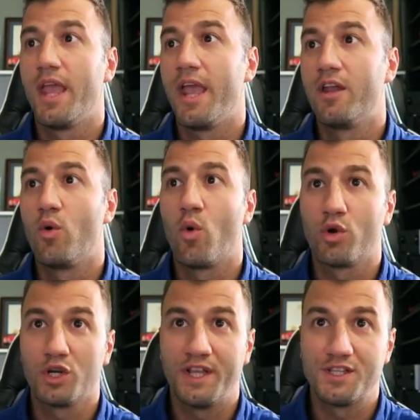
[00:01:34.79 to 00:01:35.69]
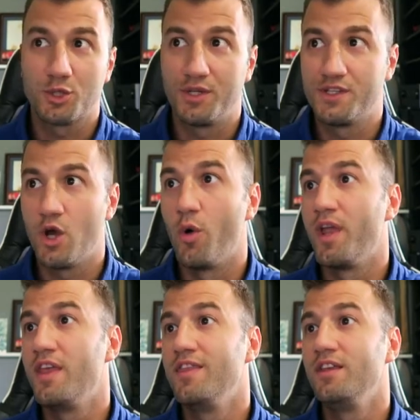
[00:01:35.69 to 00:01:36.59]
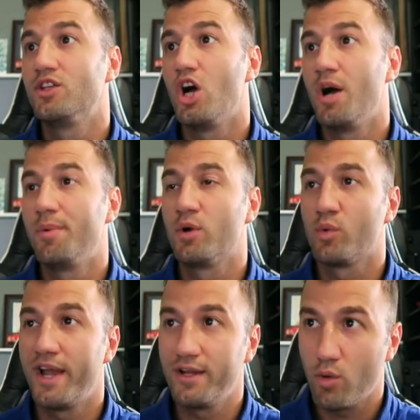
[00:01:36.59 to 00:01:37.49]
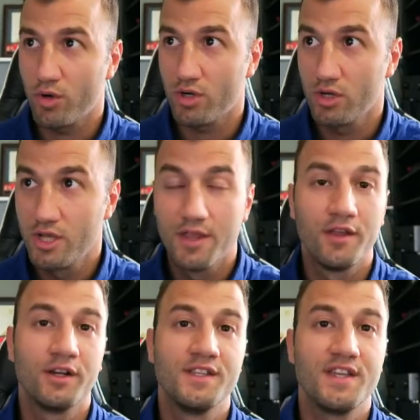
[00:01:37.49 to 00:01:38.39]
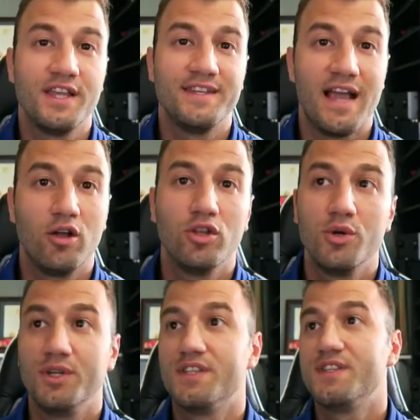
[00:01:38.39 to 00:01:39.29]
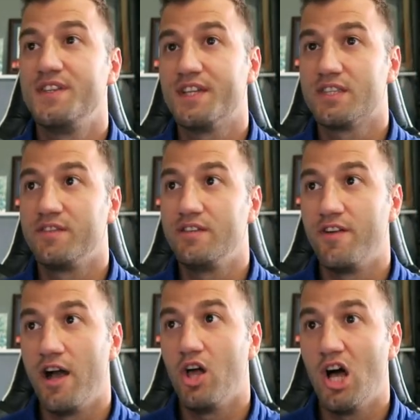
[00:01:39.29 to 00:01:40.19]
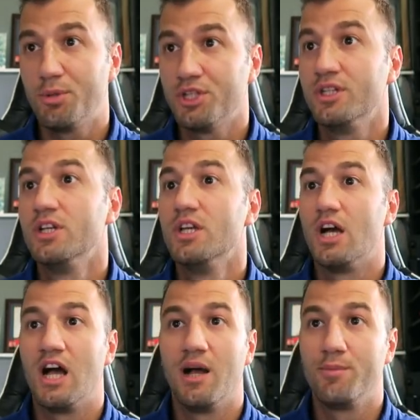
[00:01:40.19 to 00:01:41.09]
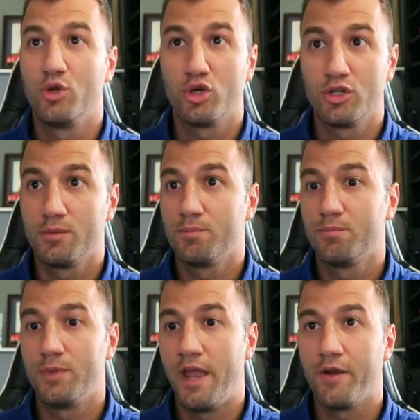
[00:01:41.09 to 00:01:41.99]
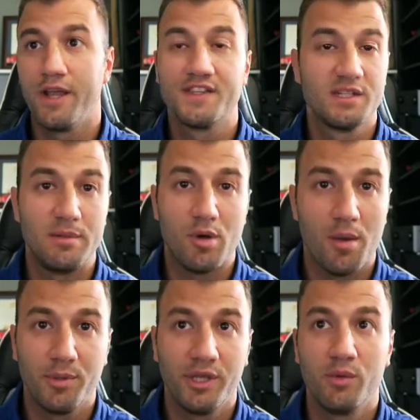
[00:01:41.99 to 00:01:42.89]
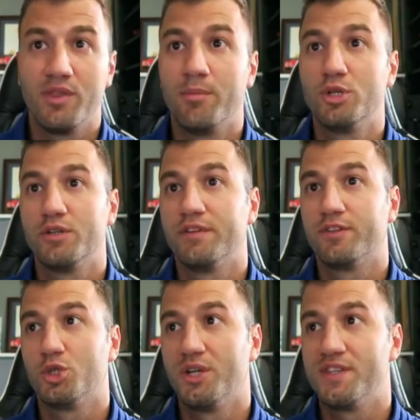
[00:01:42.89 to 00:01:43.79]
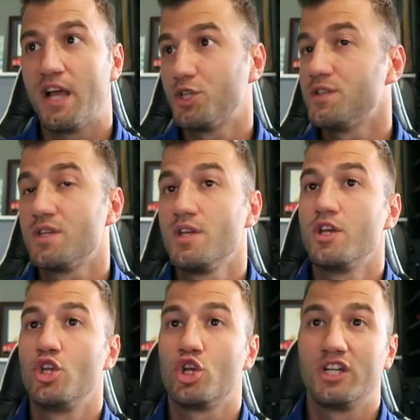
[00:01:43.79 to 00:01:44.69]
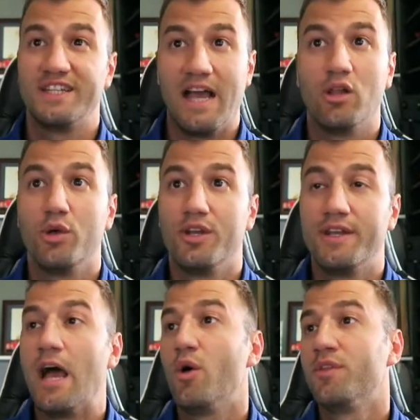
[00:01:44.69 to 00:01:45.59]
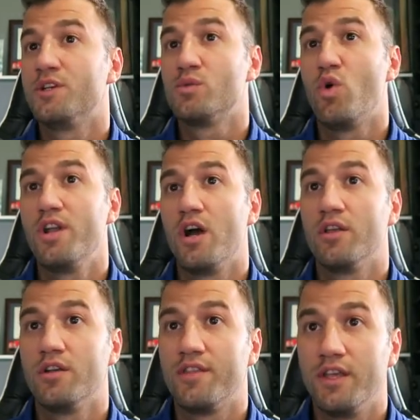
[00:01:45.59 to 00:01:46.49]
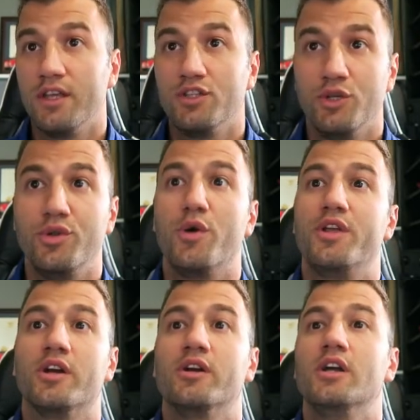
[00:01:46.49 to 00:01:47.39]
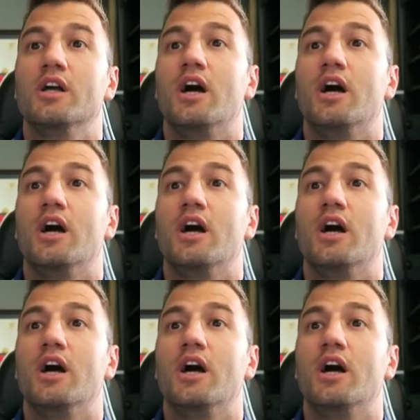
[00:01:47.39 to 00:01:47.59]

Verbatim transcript: and order history. So in the top right corner, there is a download CSV file option. Um, your area is going to be populated with a bunch of different transactions. You're going to download it. Now, there's one other thing to note here.